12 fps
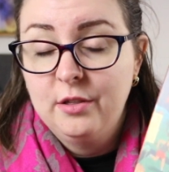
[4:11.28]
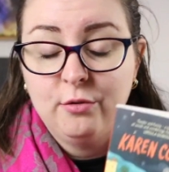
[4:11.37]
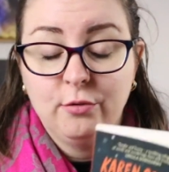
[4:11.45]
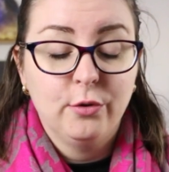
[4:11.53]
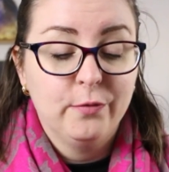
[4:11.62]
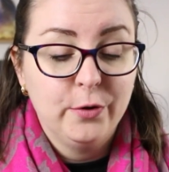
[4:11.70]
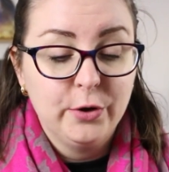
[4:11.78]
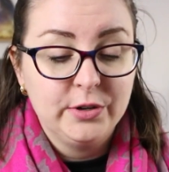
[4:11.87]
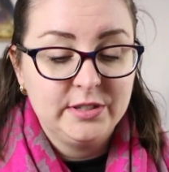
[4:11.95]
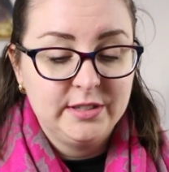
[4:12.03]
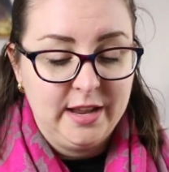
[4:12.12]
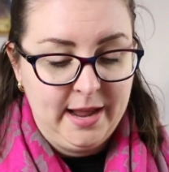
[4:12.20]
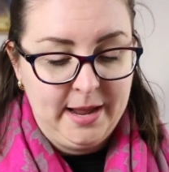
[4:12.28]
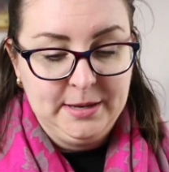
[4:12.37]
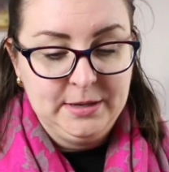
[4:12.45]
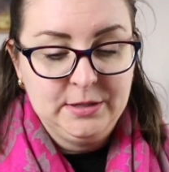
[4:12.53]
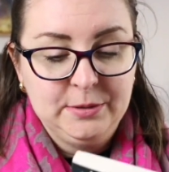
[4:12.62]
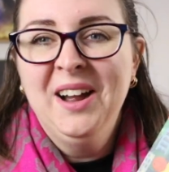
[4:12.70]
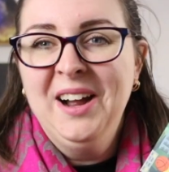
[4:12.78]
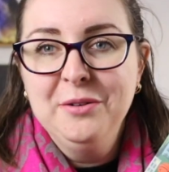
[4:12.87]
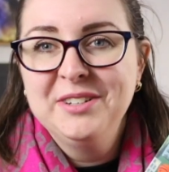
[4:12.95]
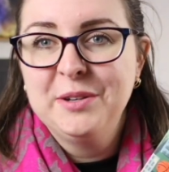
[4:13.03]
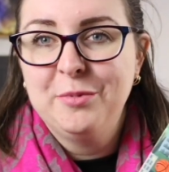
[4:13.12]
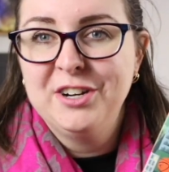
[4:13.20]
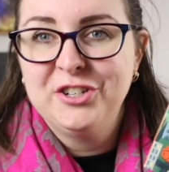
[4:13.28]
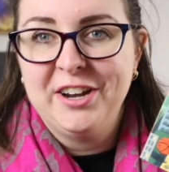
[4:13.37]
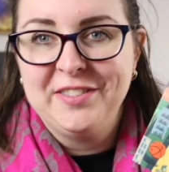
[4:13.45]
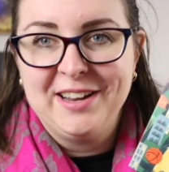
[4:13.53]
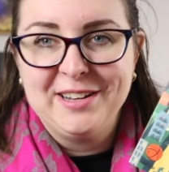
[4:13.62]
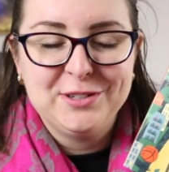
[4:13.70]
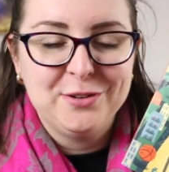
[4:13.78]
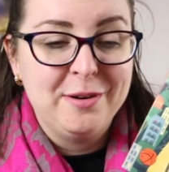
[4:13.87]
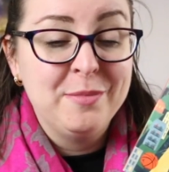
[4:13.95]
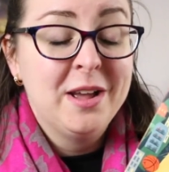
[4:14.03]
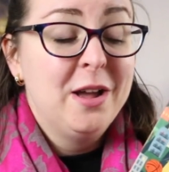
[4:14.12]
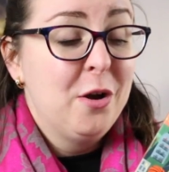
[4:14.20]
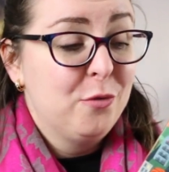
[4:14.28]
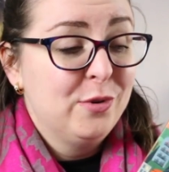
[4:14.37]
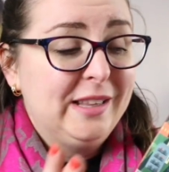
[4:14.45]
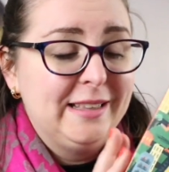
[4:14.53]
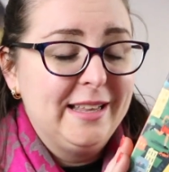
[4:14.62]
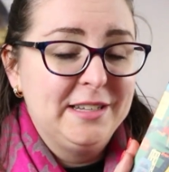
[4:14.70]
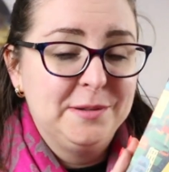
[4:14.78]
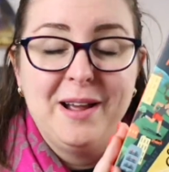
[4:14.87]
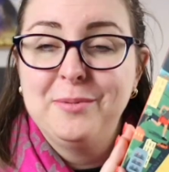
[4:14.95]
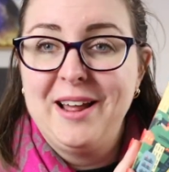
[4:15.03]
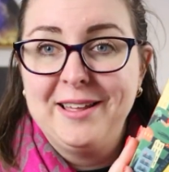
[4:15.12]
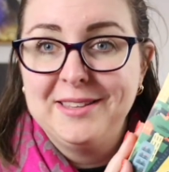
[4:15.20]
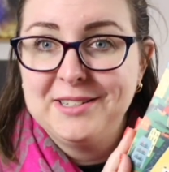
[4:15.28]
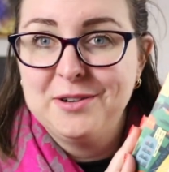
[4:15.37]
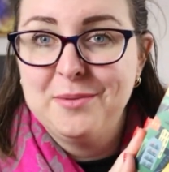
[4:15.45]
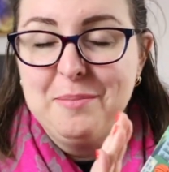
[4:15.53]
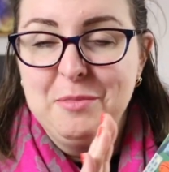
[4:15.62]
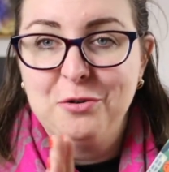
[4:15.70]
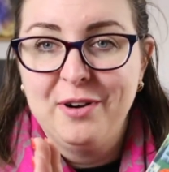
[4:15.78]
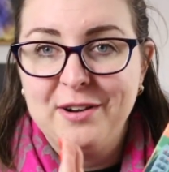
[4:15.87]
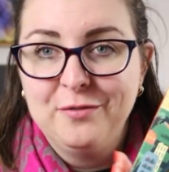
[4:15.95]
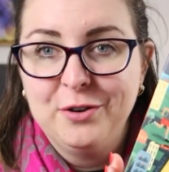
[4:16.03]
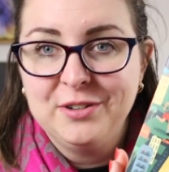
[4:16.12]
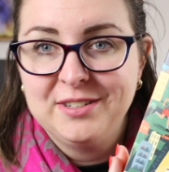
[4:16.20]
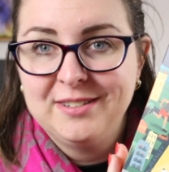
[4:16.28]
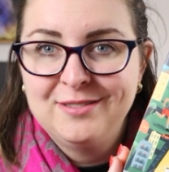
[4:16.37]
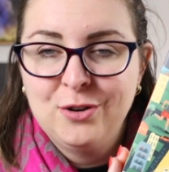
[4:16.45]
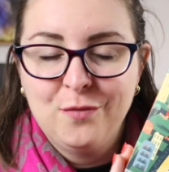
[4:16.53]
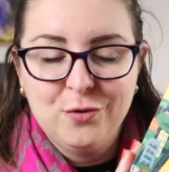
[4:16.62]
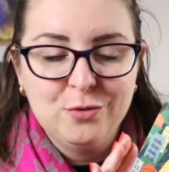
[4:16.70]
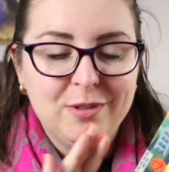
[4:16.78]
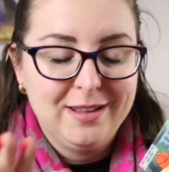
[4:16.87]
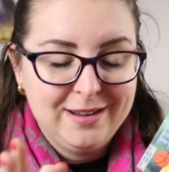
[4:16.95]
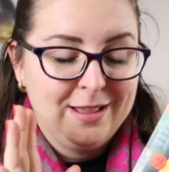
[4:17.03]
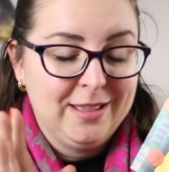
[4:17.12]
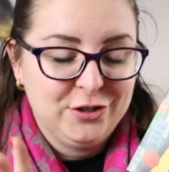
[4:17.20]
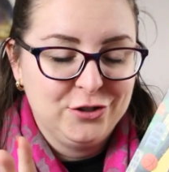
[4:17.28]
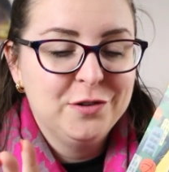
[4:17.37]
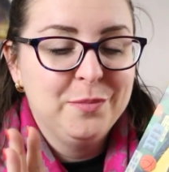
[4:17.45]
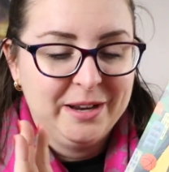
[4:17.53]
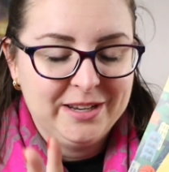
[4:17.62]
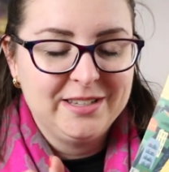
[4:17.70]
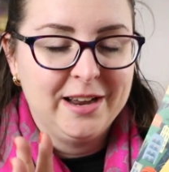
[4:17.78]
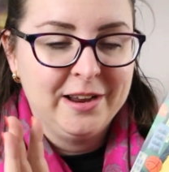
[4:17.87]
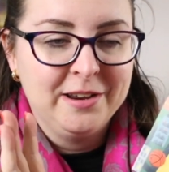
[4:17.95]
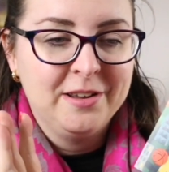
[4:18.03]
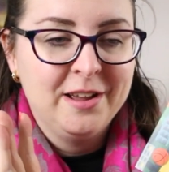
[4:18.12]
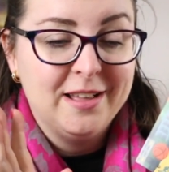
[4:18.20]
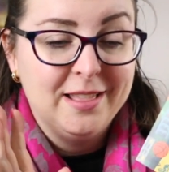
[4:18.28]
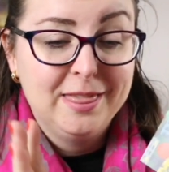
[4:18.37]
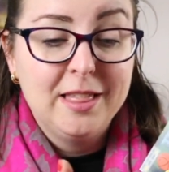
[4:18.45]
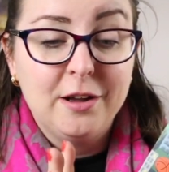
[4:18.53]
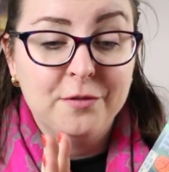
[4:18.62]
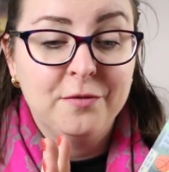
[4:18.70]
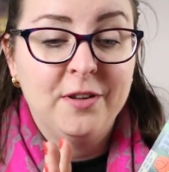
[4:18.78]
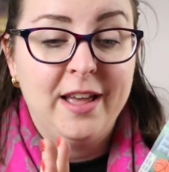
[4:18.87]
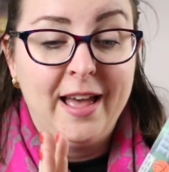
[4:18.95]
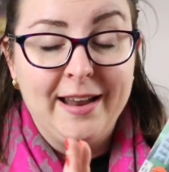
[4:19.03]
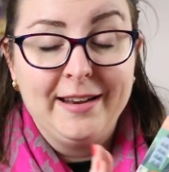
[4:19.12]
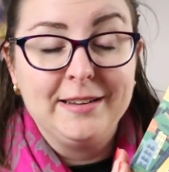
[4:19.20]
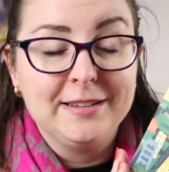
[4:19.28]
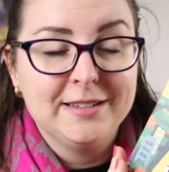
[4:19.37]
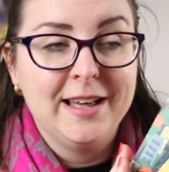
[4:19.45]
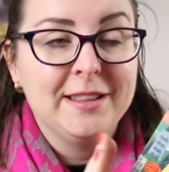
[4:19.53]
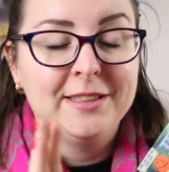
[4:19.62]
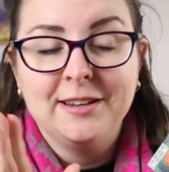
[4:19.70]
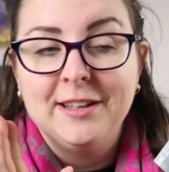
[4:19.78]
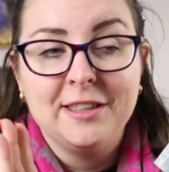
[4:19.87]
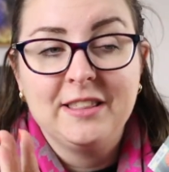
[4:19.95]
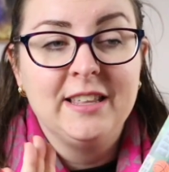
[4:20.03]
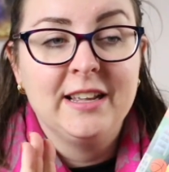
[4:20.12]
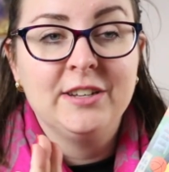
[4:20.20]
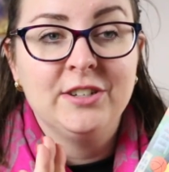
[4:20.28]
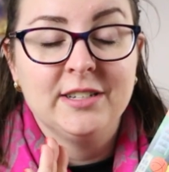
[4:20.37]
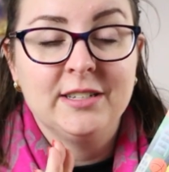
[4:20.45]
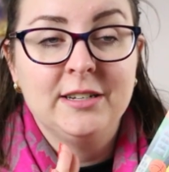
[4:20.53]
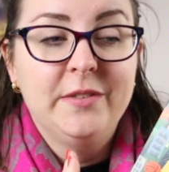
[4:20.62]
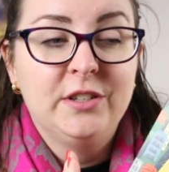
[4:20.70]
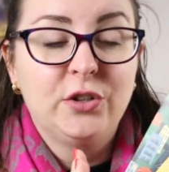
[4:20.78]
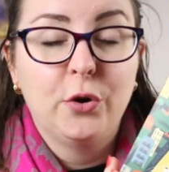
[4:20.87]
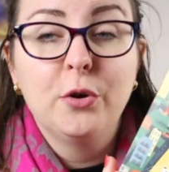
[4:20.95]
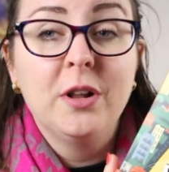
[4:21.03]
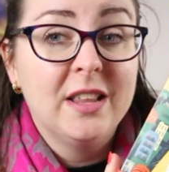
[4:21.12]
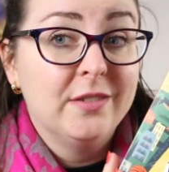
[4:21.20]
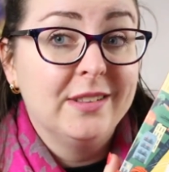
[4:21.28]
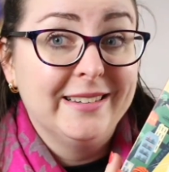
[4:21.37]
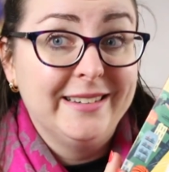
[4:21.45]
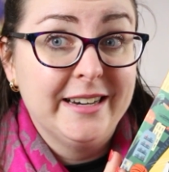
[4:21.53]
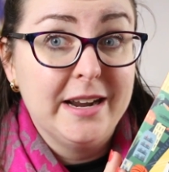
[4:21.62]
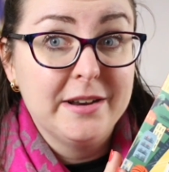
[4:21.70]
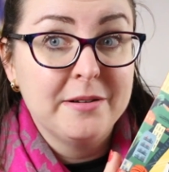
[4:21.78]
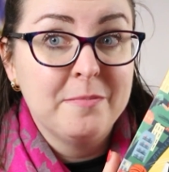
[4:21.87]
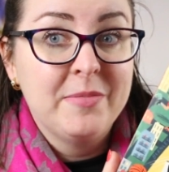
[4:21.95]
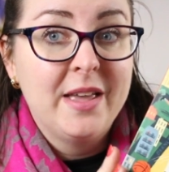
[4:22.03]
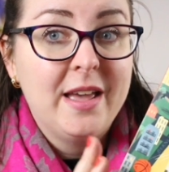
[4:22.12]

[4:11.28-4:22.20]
through verse? And I always appreciate that. So I'm really glad to be able to add this to my middle grade verse novel collection, because I love adding to that. I think they're just so cleverly done.